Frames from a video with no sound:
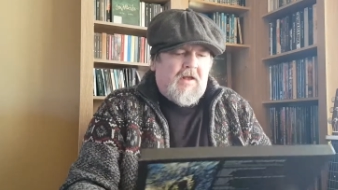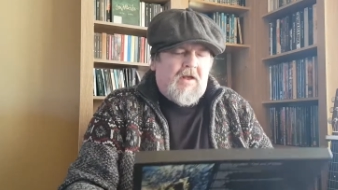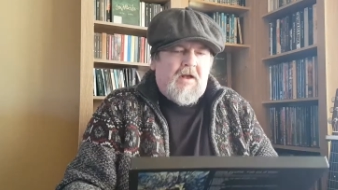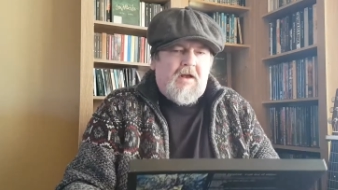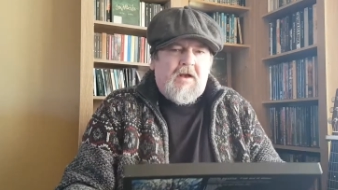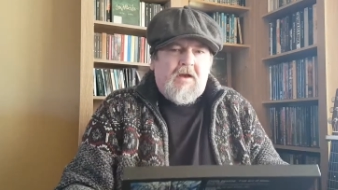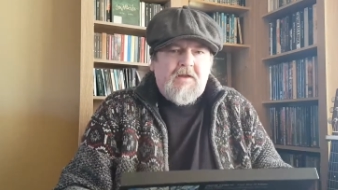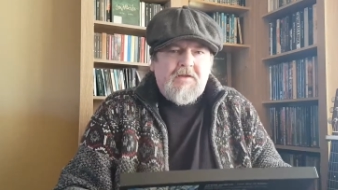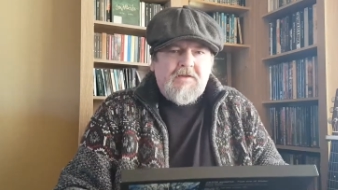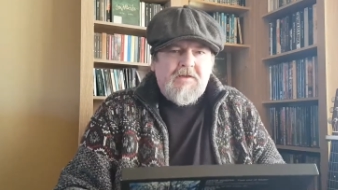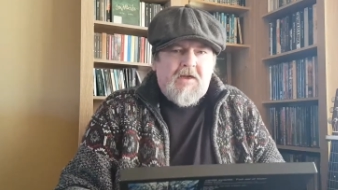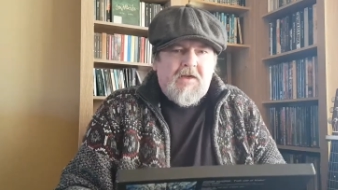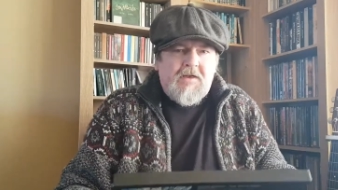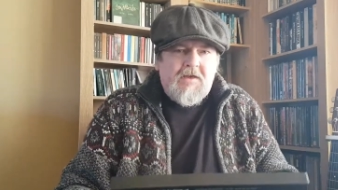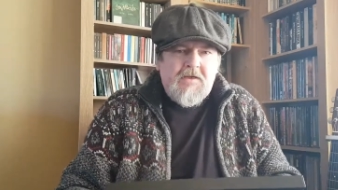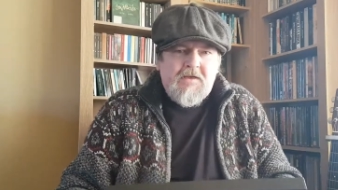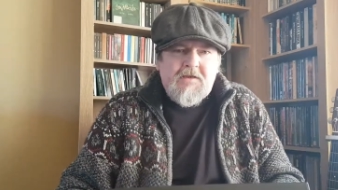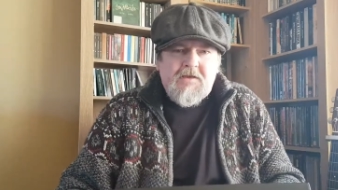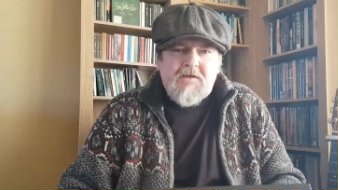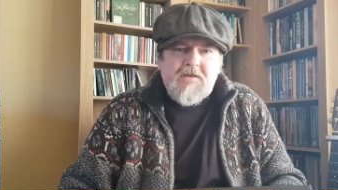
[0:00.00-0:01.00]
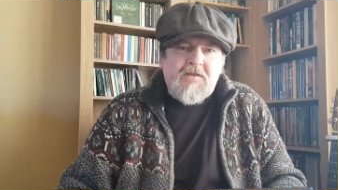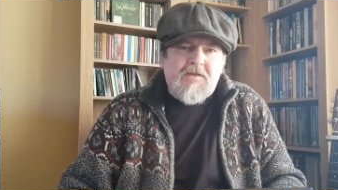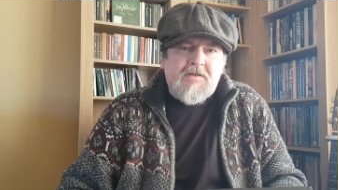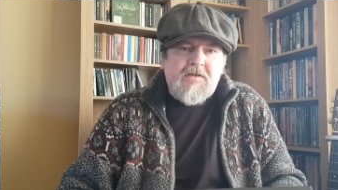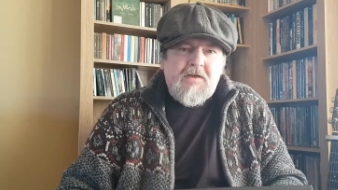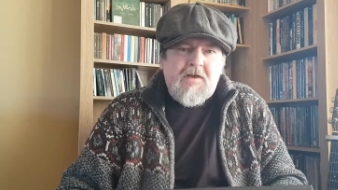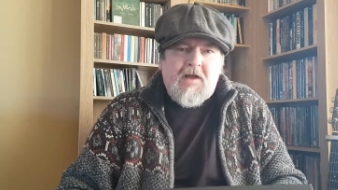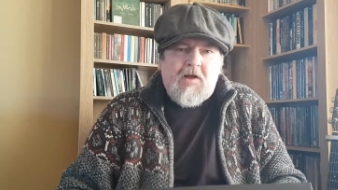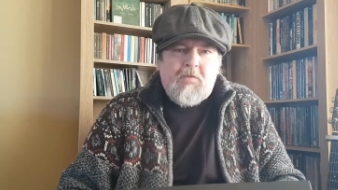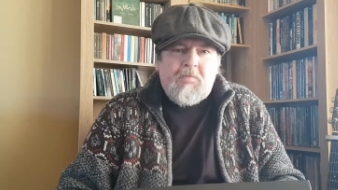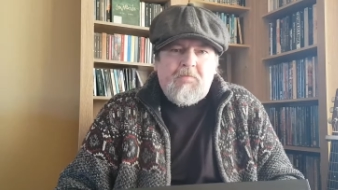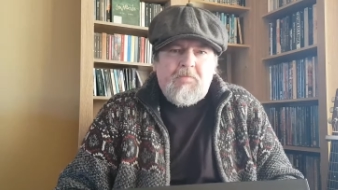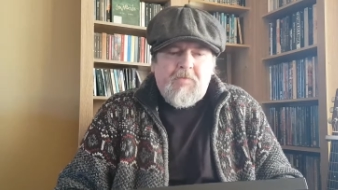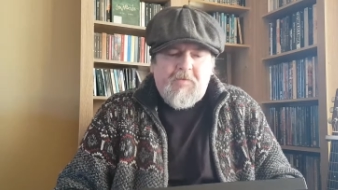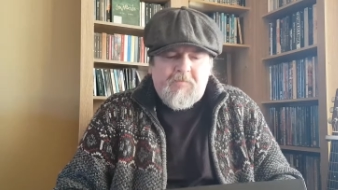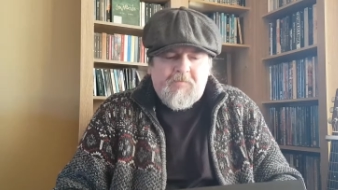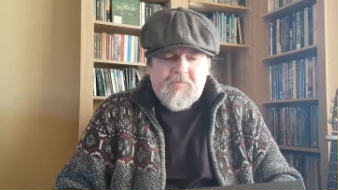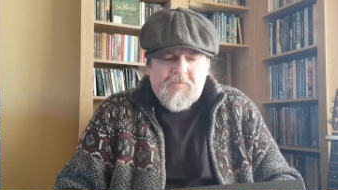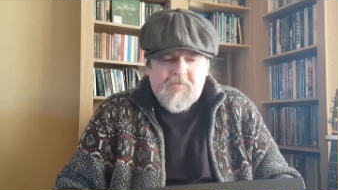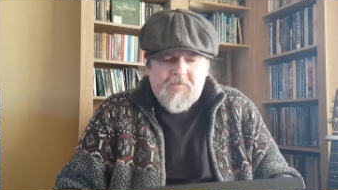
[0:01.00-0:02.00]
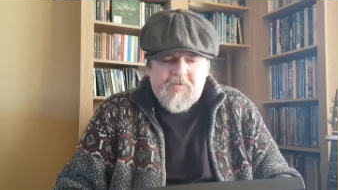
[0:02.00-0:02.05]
I've got to say that this is an album of